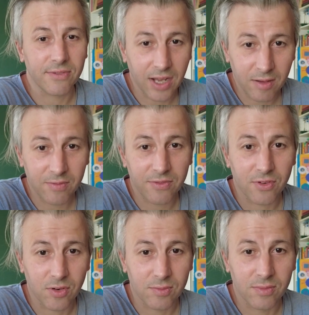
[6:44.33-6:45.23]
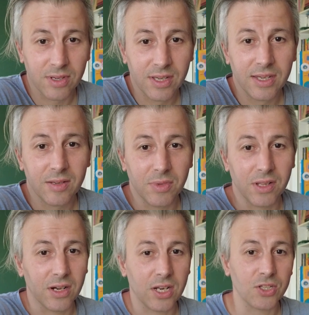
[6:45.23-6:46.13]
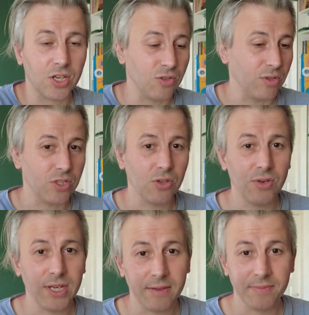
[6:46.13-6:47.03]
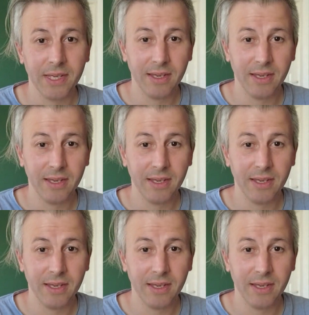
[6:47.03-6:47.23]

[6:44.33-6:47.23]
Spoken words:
come from Belarus to Estonia.